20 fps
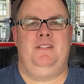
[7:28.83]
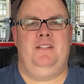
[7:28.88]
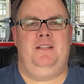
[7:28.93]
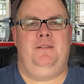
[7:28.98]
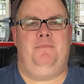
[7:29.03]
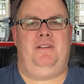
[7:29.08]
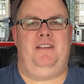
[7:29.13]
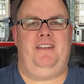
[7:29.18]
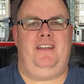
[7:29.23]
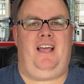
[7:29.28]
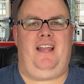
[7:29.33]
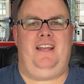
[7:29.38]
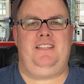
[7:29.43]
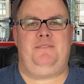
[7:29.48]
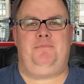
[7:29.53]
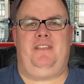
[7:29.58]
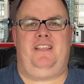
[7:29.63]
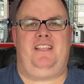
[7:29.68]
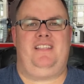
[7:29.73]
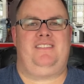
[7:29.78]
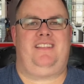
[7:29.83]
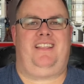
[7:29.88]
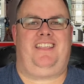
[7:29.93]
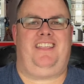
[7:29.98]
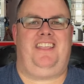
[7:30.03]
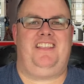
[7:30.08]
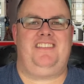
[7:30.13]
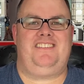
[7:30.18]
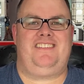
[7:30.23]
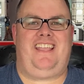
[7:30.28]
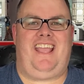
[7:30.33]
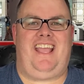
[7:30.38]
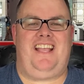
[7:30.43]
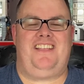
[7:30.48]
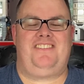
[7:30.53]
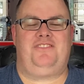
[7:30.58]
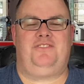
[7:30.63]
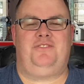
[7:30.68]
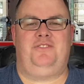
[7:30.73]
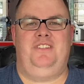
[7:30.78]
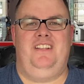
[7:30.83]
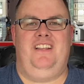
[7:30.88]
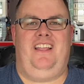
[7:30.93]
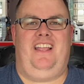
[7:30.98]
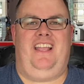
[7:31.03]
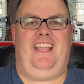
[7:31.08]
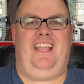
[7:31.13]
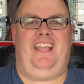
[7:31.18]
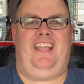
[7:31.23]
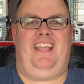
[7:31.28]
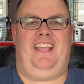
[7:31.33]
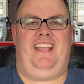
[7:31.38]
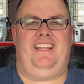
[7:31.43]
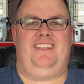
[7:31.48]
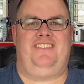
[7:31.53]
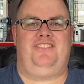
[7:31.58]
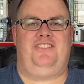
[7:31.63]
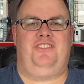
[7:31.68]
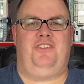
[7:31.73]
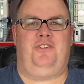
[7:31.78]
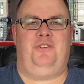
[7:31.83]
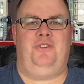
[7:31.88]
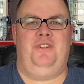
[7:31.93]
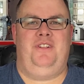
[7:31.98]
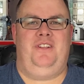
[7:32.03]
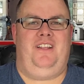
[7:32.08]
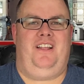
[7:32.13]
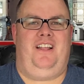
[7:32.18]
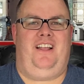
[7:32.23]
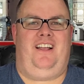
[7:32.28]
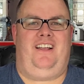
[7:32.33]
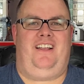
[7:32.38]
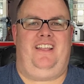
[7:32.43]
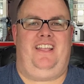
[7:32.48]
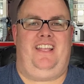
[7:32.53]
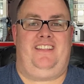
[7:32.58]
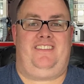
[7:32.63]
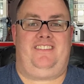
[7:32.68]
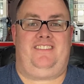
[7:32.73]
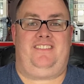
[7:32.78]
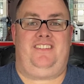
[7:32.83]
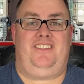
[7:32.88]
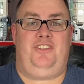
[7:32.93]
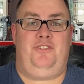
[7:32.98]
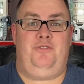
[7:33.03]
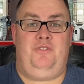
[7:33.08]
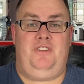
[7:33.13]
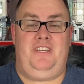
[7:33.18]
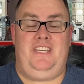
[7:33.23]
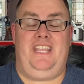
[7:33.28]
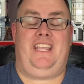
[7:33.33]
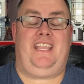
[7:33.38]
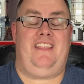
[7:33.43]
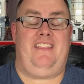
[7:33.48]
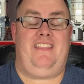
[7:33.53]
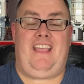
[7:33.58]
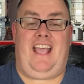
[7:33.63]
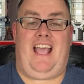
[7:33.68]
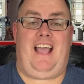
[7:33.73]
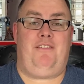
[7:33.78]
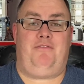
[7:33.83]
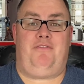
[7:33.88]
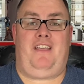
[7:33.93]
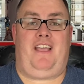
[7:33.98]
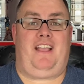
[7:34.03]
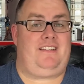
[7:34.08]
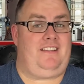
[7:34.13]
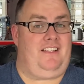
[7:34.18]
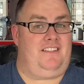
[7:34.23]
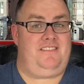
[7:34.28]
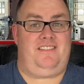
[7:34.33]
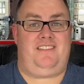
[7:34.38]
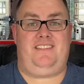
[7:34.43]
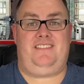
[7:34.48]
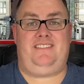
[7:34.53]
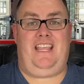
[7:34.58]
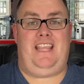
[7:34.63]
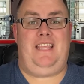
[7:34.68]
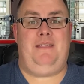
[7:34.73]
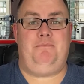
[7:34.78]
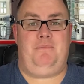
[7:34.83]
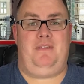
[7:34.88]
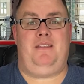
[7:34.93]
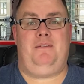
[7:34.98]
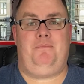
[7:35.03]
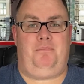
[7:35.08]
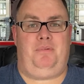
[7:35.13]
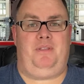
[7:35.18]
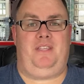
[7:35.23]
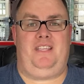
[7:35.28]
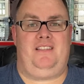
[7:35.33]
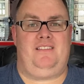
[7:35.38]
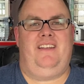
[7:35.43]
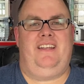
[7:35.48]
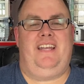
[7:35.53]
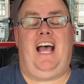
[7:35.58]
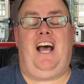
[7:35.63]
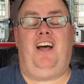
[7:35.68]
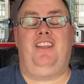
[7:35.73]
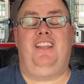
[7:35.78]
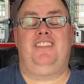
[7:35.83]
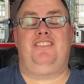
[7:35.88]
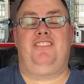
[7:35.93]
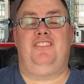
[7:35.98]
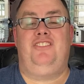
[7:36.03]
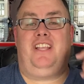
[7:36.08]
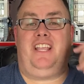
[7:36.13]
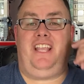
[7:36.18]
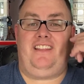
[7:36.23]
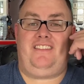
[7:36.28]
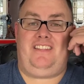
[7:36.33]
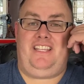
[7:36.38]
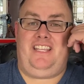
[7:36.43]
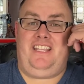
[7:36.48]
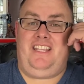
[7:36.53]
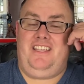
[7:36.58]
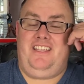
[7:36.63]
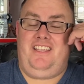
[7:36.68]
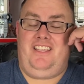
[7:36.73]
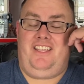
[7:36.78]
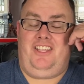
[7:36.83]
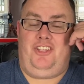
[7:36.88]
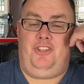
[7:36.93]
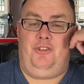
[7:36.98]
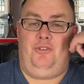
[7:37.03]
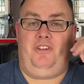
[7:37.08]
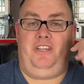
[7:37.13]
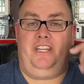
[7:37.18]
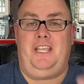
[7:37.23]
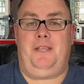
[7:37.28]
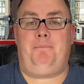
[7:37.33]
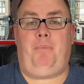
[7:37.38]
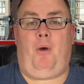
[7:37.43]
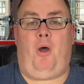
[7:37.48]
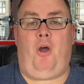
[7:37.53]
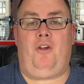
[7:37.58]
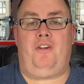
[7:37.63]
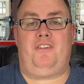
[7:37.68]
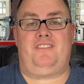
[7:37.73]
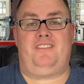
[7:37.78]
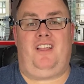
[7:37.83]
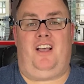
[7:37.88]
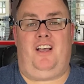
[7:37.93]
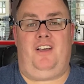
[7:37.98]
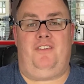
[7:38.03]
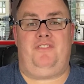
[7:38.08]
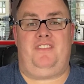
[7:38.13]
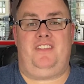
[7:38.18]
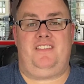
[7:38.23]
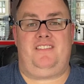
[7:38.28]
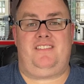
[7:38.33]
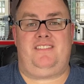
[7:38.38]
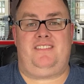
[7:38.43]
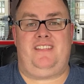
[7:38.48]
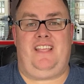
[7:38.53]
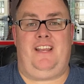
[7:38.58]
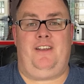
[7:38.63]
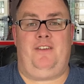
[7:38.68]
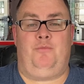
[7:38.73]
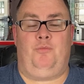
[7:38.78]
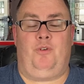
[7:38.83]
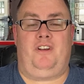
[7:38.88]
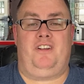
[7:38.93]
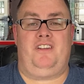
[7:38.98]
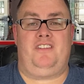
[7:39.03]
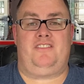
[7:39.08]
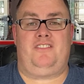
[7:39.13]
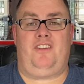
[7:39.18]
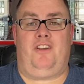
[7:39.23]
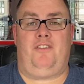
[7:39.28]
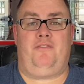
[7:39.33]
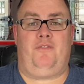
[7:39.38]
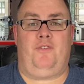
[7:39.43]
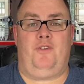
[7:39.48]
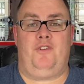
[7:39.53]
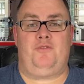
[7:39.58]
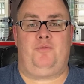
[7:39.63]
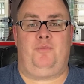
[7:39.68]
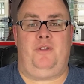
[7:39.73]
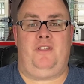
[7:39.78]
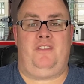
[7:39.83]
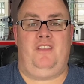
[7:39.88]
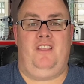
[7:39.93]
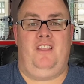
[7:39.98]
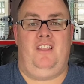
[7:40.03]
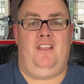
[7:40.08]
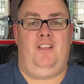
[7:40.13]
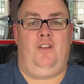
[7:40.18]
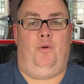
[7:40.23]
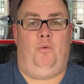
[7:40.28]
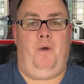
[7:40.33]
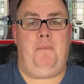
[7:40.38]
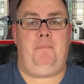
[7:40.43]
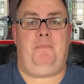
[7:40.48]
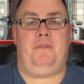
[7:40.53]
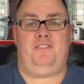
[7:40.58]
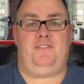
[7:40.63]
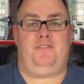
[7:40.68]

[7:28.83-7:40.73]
but not as big as the King's Castle, and so it's unique in that fact, a statement piece. Now let's look at the unique parts of this set, and we're going to start first with weapons.